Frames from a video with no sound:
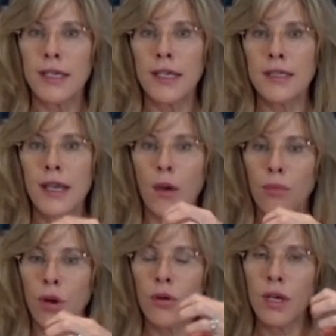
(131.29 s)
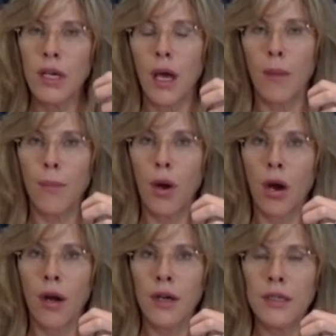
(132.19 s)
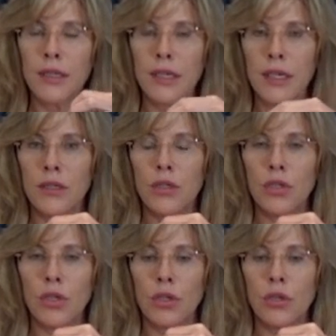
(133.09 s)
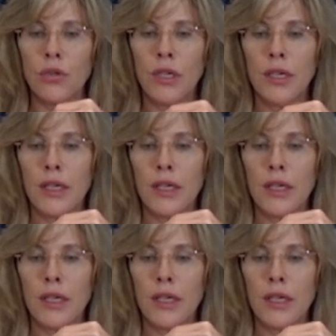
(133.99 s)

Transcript: It is now broken apart into